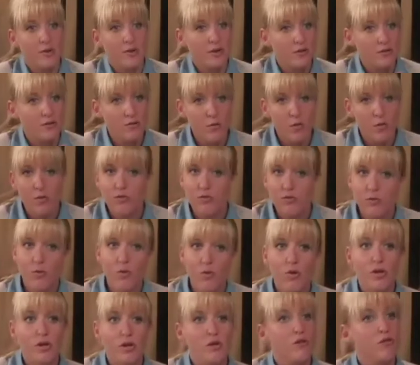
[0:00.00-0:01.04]
we can
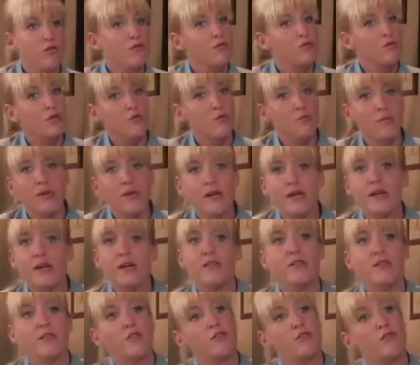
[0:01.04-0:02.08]
support you through new
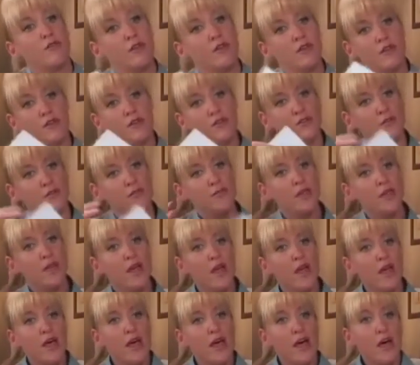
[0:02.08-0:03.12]
bids and new vendors.
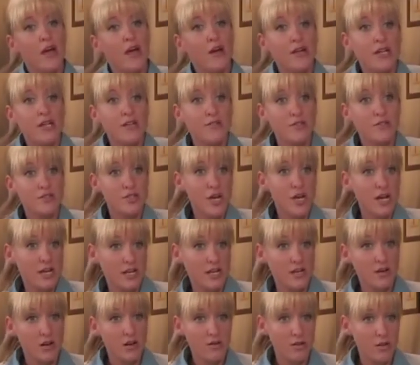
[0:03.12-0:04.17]
And I'll even check
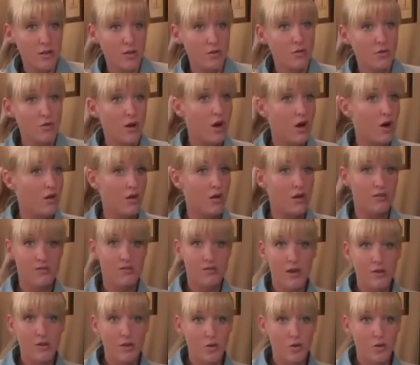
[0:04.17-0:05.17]
in on you on sound